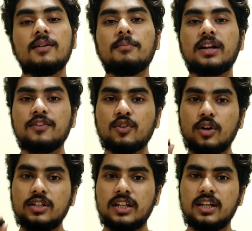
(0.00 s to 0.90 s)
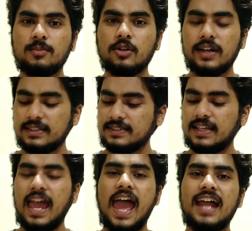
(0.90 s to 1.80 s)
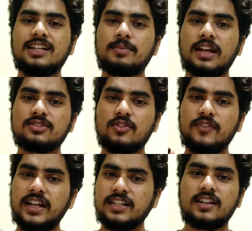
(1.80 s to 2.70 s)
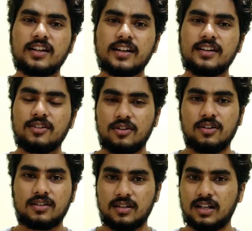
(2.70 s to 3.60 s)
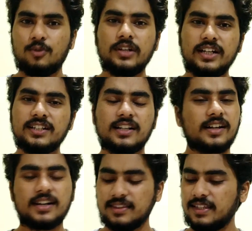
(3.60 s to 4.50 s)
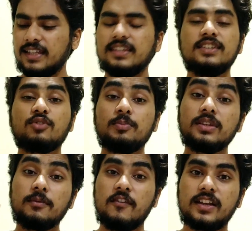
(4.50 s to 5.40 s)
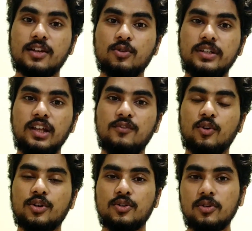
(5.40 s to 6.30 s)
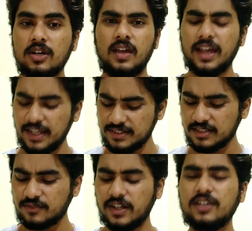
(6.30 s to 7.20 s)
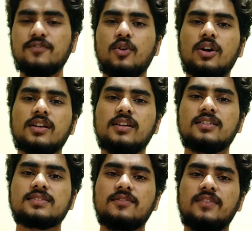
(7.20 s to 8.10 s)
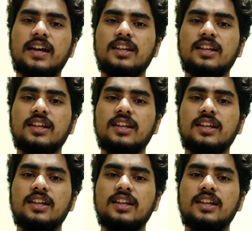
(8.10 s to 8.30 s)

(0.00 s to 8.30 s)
But if you want TWS at the price of 1800 or around 1800, then these would be the very good deal for you. Again, just wait for some while.